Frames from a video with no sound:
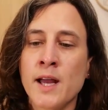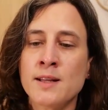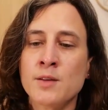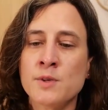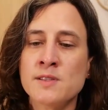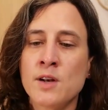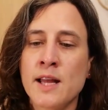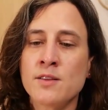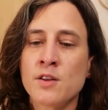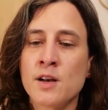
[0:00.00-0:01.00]
And with the
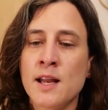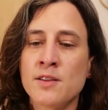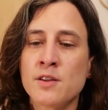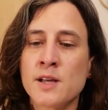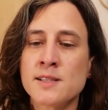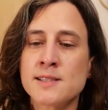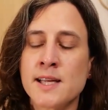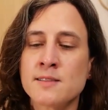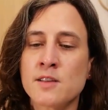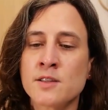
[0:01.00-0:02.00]
lesser
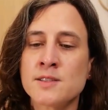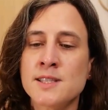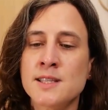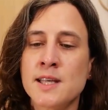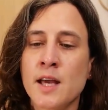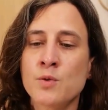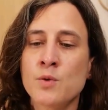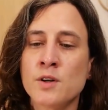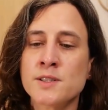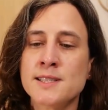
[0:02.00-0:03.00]
extent,
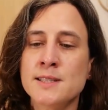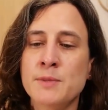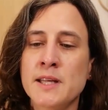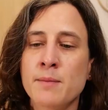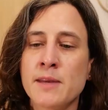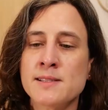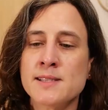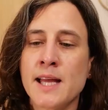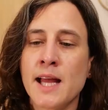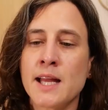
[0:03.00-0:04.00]
anti-KIAU,
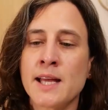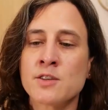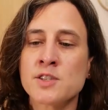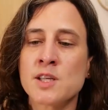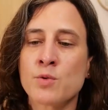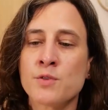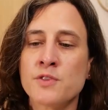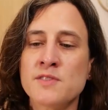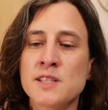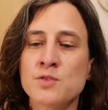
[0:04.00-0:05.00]
anti-PMSCL, and
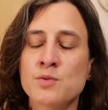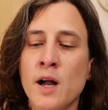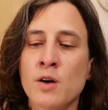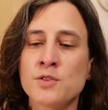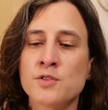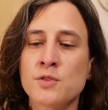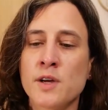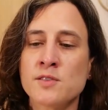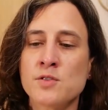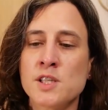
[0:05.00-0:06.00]
anti-RO52 are also
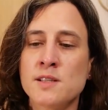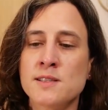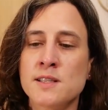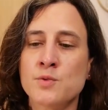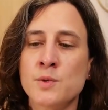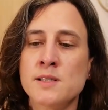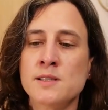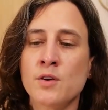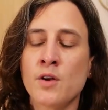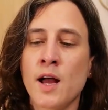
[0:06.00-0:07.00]
associated
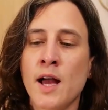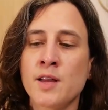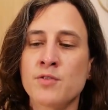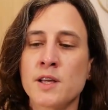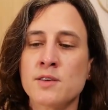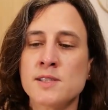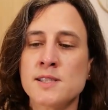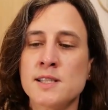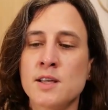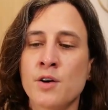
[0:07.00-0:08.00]
with a high
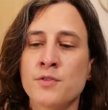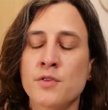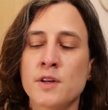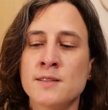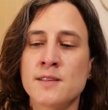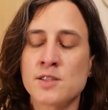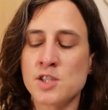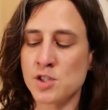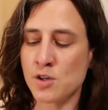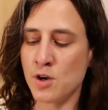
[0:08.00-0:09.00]
frequency of
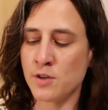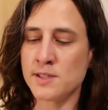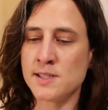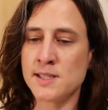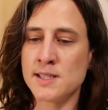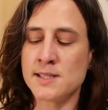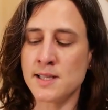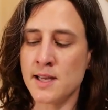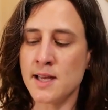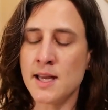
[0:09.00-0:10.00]
interstitial lung disease.